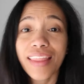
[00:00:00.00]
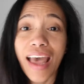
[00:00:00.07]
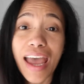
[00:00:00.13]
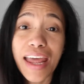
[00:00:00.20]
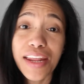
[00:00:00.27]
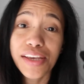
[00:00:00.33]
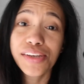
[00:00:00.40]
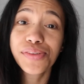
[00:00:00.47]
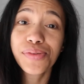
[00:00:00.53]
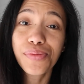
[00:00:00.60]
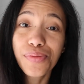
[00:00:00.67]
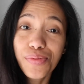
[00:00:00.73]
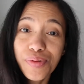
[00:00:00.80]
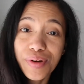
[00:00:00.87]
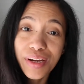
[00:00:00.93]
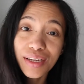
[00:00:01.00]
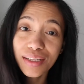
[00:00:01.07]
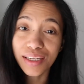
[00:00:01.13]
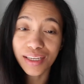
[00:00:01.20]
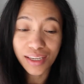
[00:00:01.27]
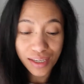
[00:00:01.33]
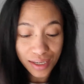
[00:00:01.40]
That is
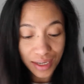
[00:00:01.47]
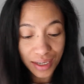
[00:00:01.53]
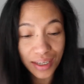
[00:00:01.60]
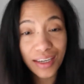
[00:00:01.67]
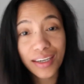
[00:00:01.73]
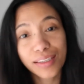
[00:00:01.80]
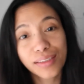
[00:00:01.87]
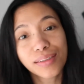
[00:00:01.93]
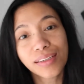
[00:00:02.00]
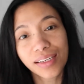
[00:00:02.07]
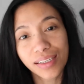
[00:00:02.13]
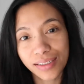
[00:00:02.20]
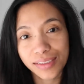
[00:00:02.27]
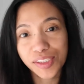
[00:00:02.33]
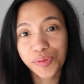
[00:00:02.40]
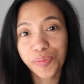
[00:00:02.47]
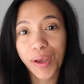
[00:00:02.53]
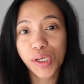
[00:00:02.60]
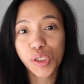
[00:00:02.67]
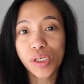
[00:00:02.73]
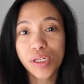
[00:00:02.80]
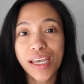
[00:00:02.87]
really good,
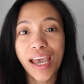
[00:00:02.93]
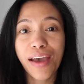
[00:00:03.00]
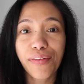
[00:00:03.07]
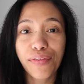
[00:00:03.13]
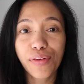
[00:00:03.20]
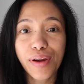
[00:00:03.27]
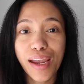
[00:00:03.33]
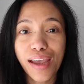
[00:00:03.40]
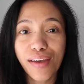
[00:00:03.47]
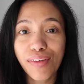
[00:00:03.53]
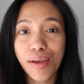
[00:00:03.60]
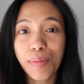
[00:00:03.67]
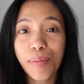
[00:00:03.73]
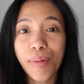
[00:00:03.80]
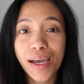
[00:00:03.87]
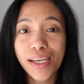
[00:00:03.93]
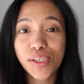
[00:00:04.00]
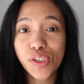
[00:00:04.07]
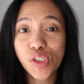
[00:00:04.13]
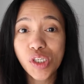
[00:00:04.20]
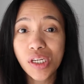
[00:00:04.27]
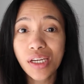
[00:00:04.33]
especially after having my
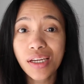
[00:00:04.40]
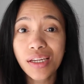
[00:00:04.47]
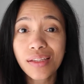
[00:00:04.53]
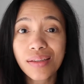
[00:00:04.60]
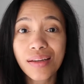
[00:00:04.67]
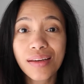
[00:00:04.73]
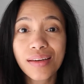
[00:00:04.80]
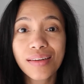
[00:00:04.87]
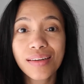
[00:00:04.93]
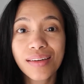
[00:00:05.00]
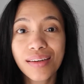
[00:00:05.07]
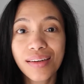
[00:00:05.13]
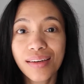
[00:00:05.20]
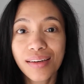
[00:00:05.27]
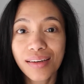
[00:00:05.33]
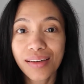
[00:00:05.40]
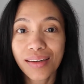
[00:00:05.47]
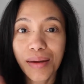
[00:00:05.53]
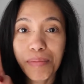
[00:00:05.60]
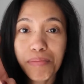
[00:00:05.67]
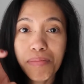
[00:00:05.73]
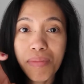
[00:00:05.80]
cheat
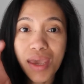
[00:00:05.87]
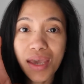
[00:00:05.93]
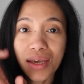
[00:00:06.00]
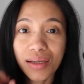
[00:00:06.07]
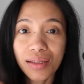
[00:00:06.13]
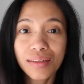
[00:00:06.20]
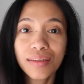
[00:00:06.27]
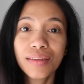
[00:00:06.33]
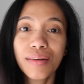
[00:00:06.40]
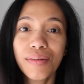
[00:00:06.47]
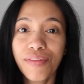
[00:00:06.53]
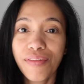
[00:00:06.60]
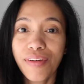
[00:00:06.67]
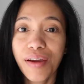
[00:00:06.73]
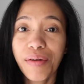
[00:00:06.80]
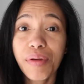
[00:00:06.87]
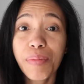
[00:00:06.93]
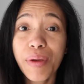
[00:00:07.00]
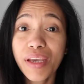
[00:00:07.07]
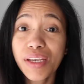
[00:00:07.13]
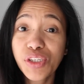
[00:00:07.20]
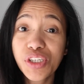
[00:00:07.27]
meal. Very
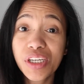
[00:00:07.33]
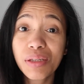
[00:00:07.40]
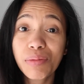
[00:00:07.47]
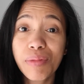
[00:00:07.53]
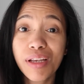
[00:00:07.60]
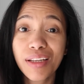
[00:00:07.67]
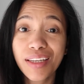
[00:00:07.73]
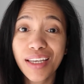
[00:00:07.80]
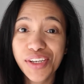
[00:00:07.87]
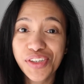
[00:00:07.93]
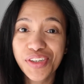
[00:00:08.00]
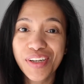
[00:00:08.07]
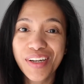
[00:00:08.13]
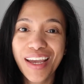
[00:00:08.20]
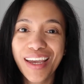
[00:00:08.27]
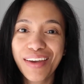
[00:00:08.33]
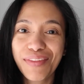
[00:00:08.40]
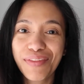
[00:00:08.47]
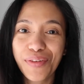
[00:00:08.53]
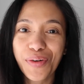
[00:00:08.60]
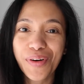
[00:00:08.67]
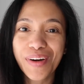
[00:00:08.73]
big cheat meal yesterday
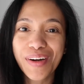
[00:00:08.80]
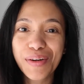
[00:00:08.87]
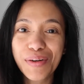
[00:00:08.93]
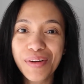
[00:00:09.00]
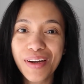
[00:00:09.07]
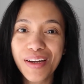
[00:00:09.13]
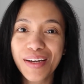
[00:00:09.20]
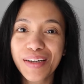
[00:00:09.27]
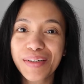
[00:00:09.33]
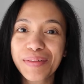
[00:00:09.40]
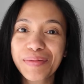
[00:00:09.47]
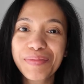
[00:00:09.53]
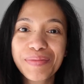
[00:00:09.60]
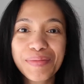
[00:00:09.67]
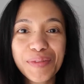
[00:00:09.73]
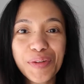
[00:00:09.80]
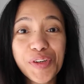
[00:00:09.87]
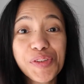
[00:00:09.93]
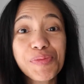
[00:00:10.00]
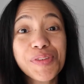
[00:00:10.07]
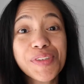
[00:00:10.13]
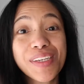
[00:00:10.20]
for
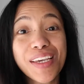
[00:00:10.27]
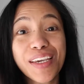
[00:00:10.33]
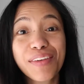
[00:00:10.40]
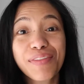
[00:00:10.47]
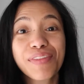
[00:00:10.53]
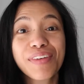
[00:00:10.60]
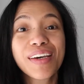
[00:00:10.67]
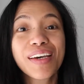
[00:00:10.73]
Christmas Eve.